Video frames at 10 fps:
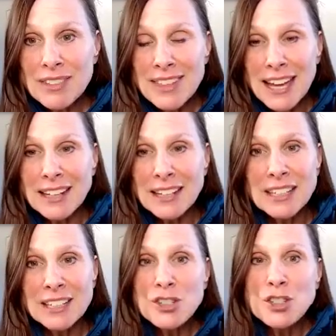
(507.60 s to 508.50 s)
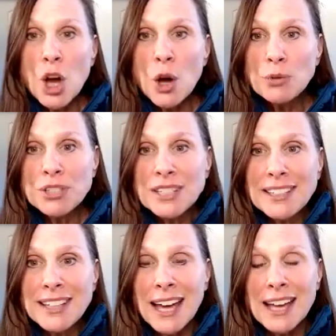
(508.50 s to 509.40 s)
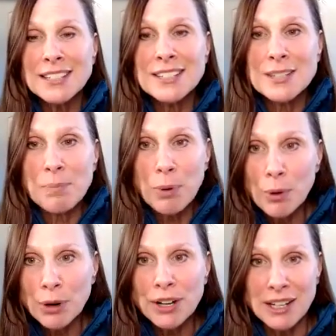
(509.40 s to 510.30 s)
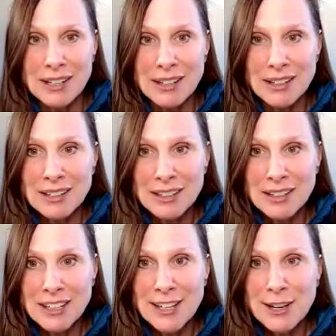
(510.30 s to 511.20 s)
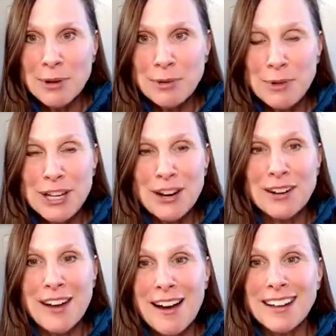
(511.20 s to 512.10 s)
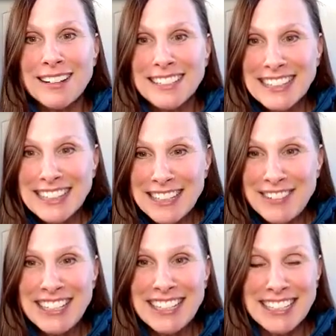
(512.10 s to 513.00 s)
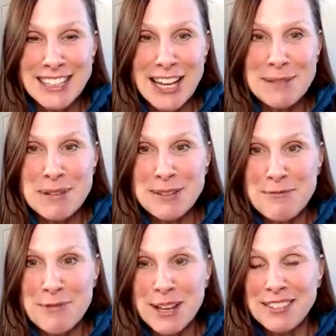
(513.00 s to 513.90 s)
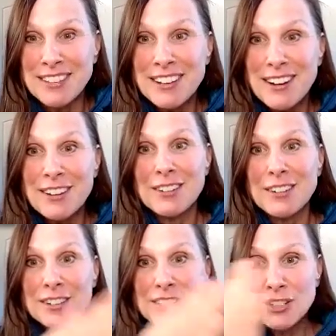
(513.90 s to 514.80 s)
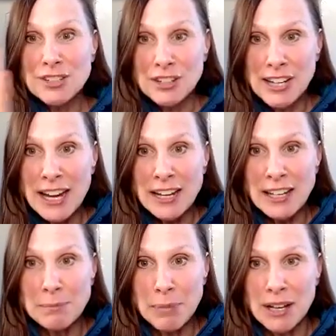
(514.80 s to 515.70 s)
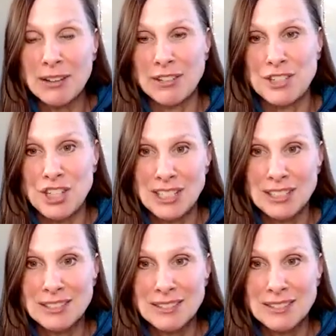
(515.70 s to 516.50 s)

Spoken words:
that don't get supported when we are not living in alignment with circadian biology.